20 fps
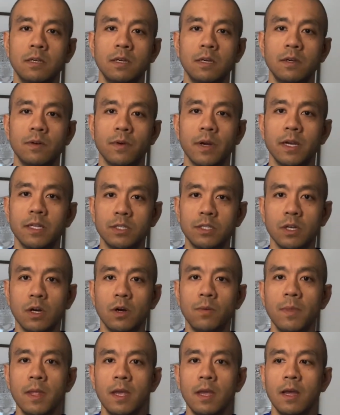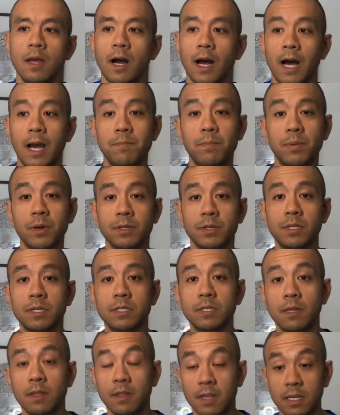right? So I purchased
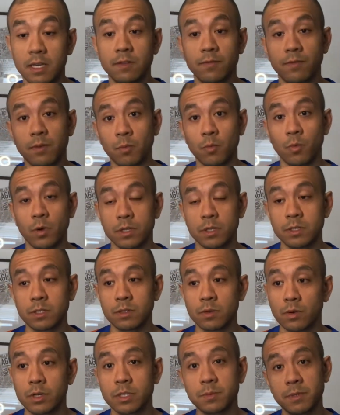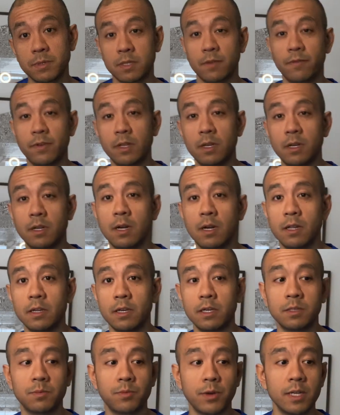this from one store specifically on
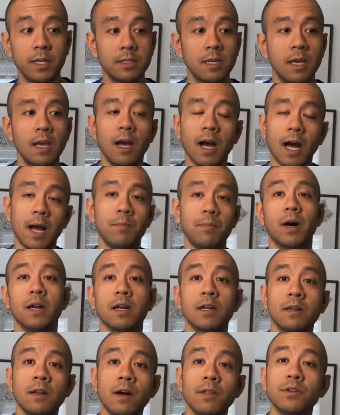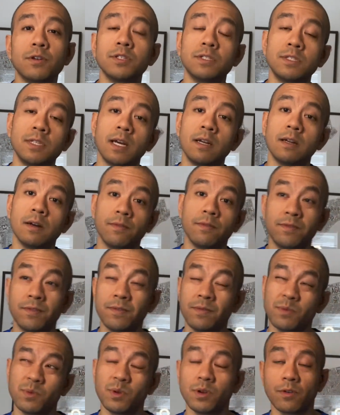AliExpress. I bought another set of
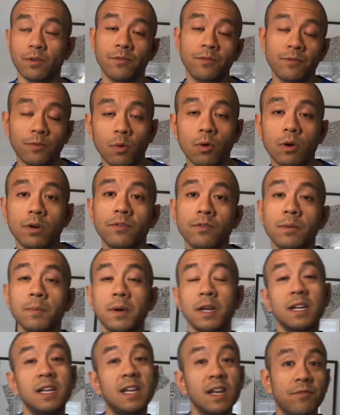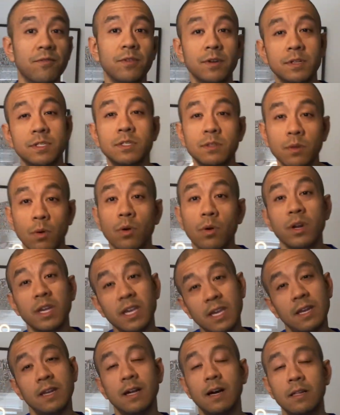3 or 4 from a different store
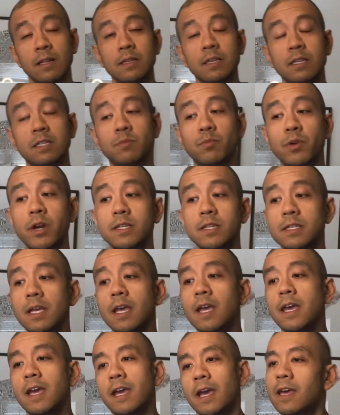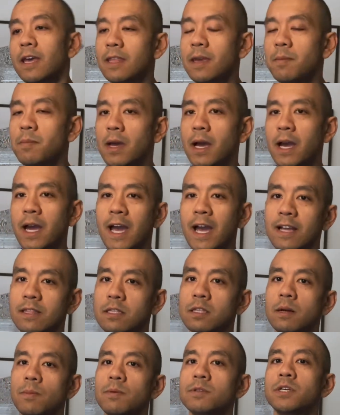in AliExpress, and I had to
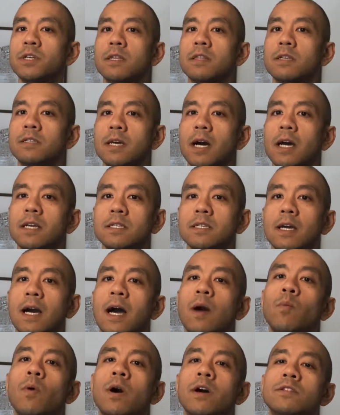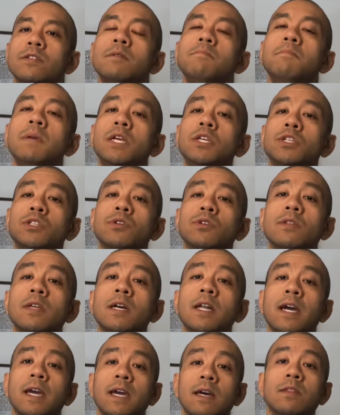double check the sizing. I wanted to make sure that
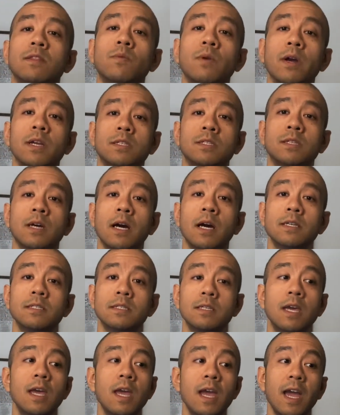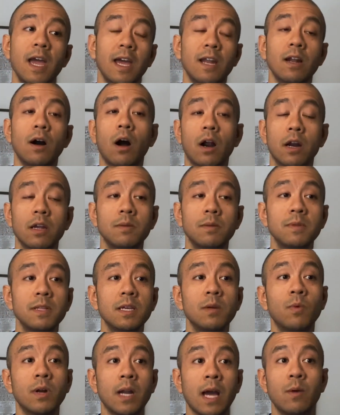I had the right sizing, and arguably
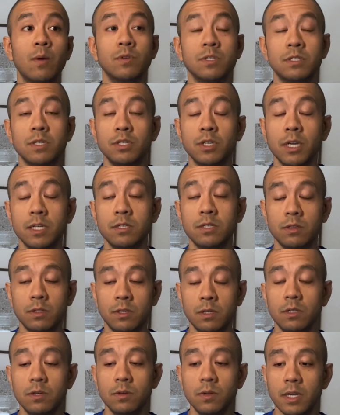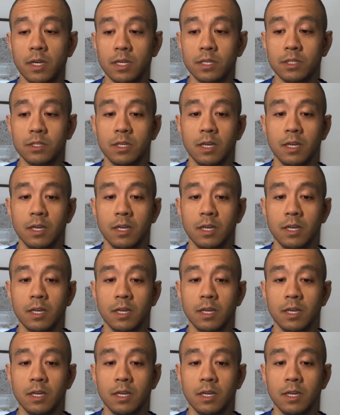what I would suggest you do is,